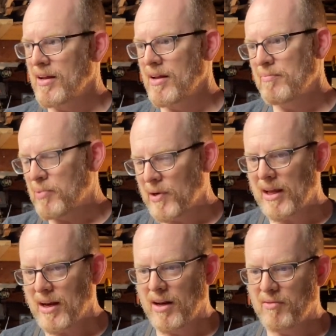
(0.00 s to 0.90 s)
putting
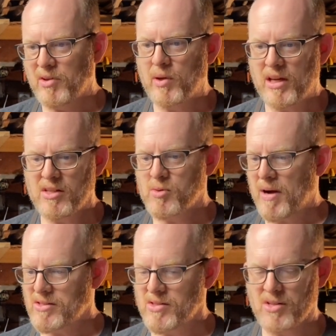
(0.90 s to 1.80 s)
it in a few key
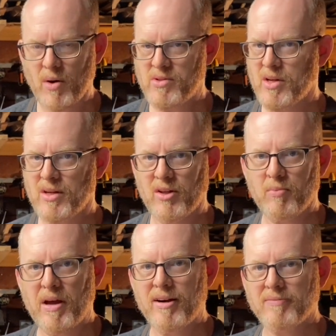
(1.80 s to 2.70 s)
spots is always going to look
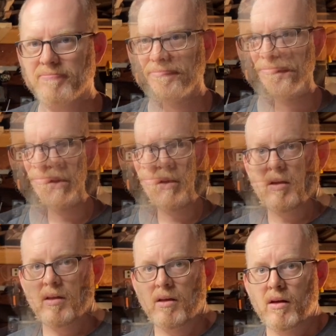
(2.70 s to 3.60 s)
better.
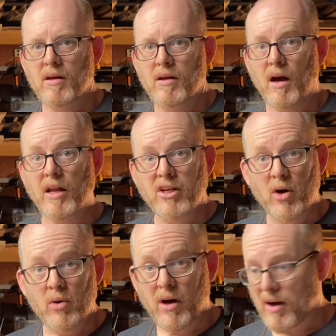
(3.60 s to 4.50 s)
A
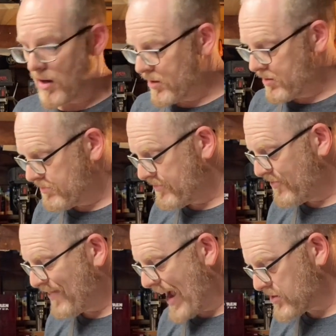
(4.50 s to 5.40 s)
note on
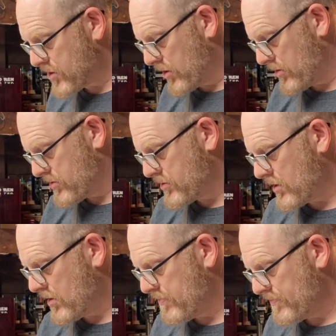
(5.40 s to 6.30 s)
fasteners.
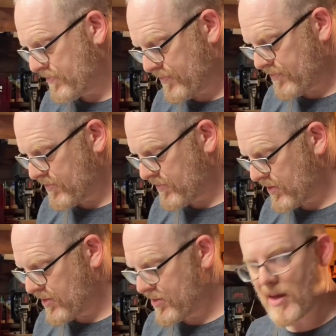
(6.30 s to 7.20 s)

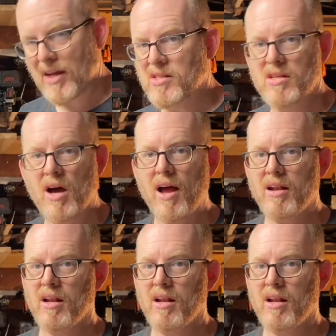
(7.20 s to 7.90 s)
It's not